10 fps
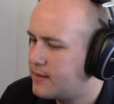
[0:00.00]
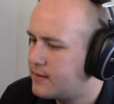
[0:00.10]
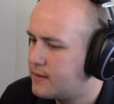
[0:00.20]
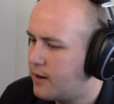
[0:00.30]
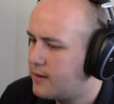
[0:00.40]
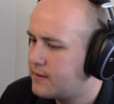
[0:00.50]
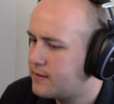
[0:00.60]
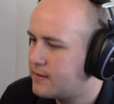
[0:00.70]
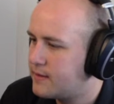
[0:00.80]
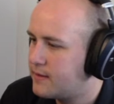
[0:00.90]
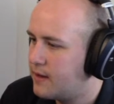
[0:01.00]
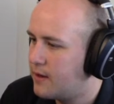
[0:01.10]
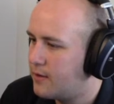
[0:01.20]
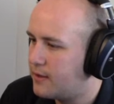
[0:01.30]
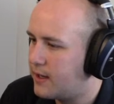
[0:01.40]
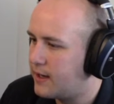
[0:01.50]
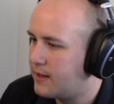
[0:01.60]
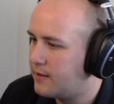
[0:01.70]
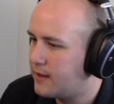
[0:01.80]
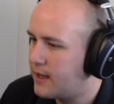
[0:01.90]
start... Hold on, I
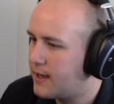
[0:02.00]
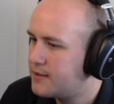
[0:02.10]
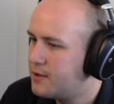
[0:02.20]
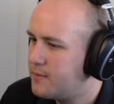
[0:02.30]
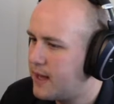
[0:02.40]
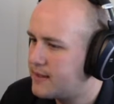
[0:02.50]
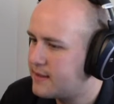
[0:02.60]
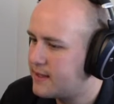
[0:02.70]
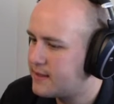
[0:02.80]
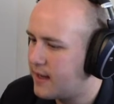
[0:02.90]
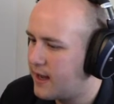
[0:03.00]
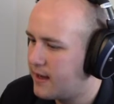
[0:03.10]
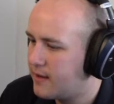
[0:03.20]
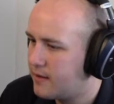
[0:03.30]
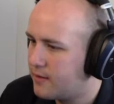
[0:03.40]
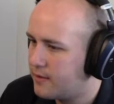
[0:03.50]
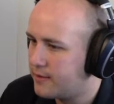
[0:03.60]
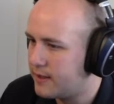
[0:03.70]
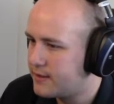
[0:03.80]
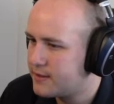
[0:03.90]
know it. I assume that's this guy.
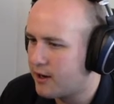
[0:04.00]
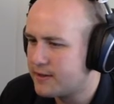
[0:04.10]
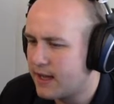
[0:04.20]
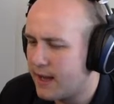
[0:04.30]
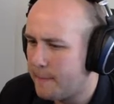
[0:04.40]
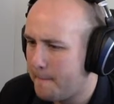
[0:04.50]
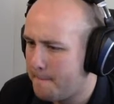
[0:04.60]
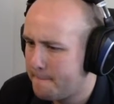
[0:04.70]
Hold on. Start time.